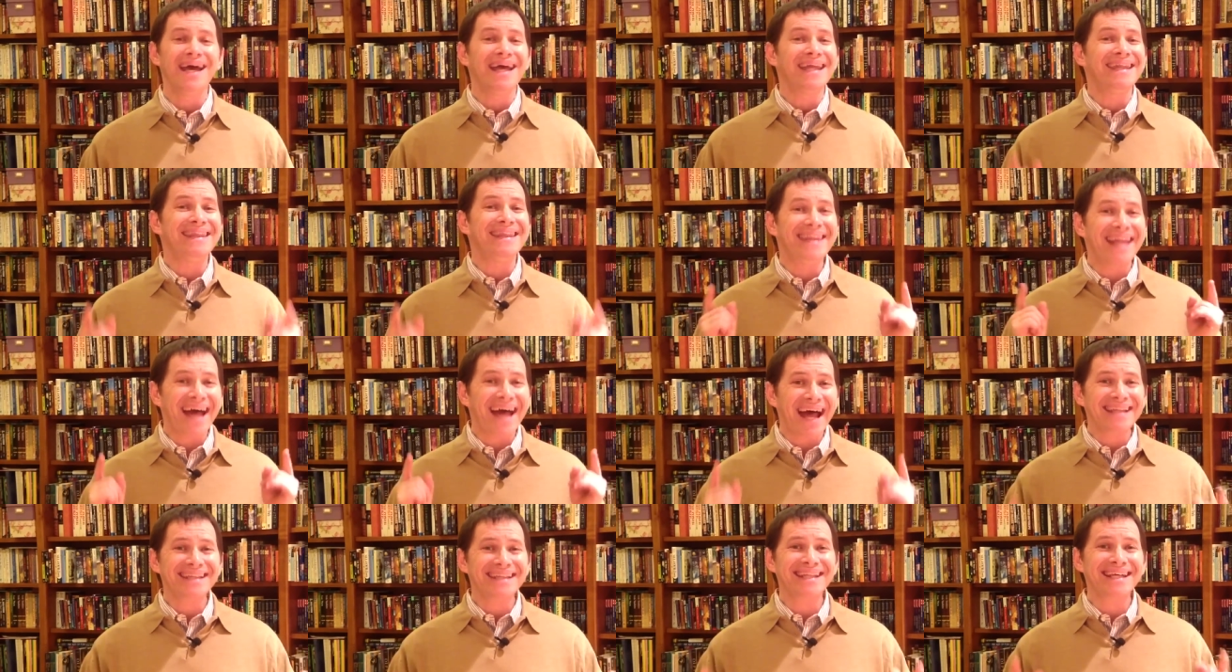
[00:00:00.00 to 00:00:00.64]

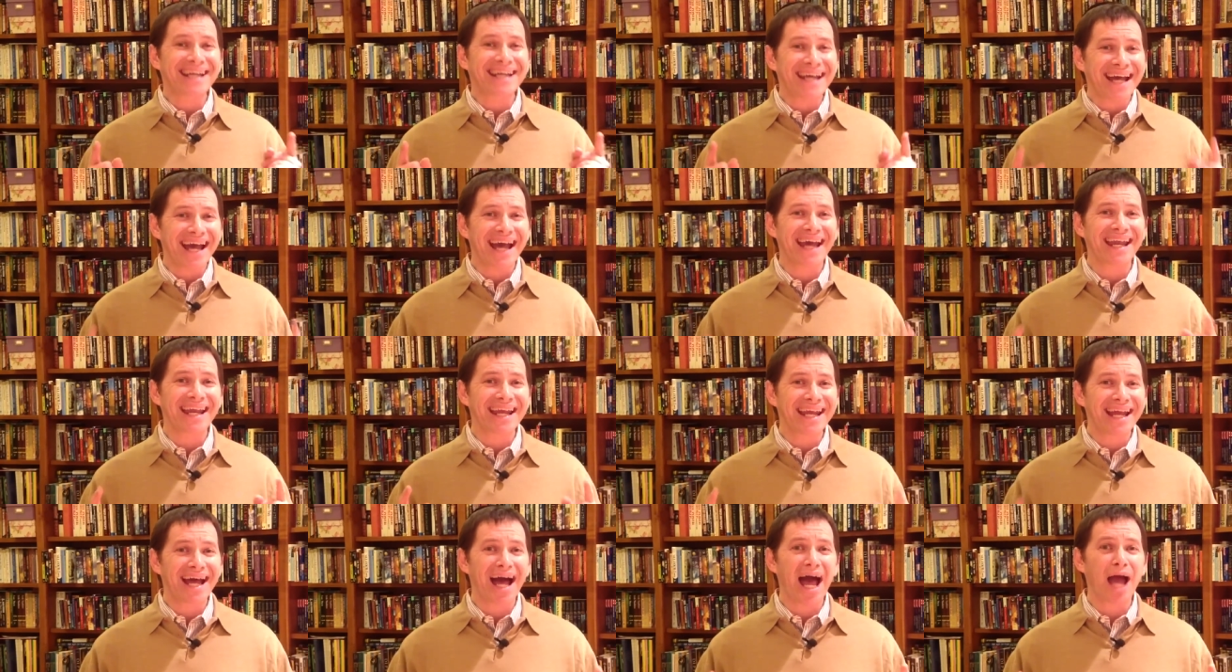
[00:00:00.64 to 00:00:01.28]
Not the kind
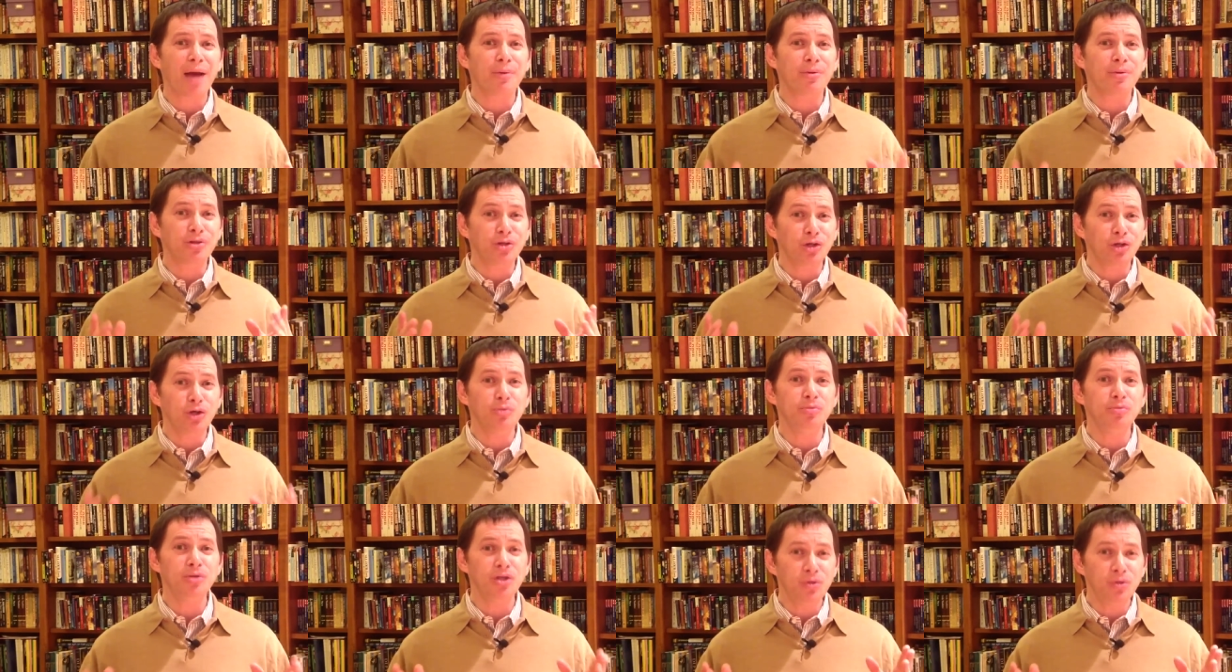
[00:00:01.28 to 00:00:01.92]
of guy with
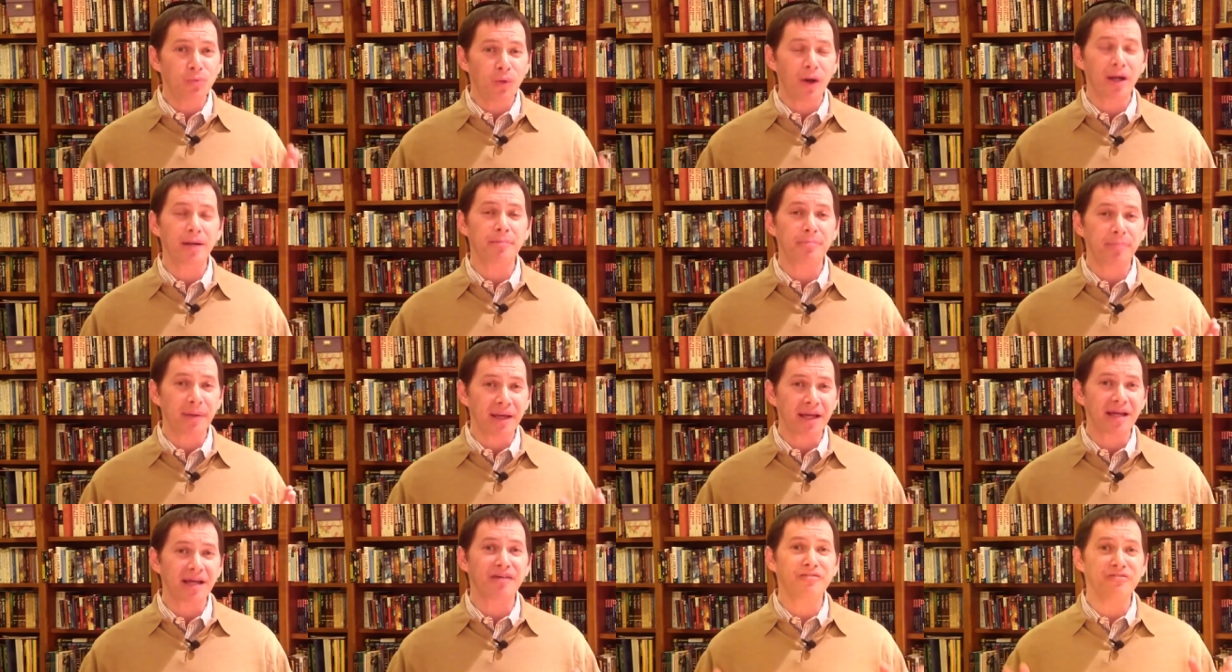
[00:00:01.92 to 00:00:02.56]
whom you'd want to
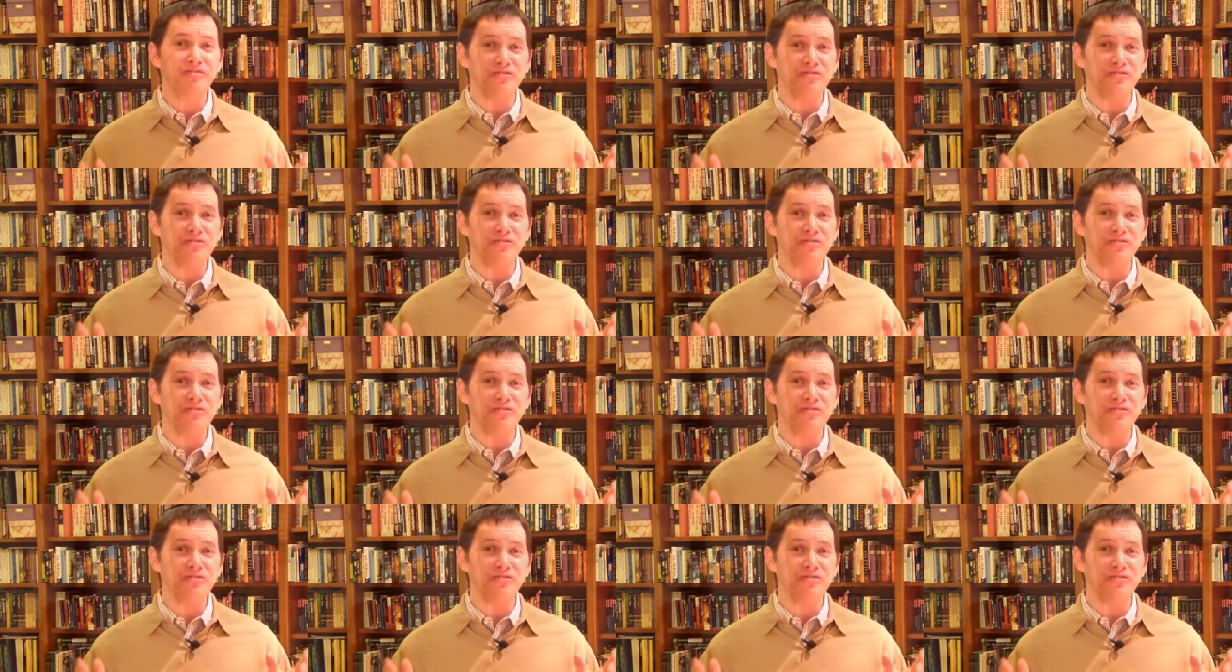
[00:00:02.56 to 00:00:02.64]
pick a